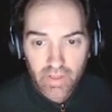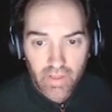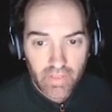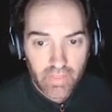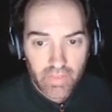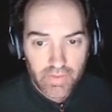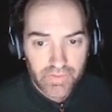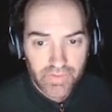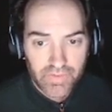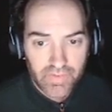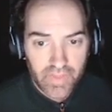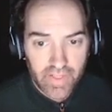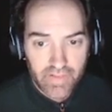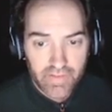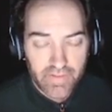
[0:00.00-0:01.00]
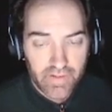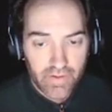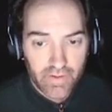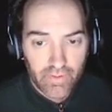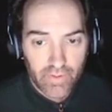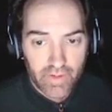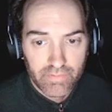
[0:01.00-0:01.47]
they'll just take the
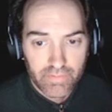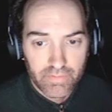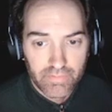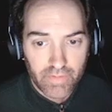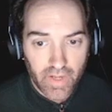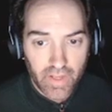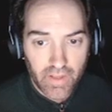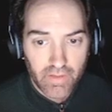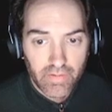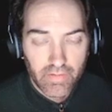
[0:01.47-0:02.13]
territory for free.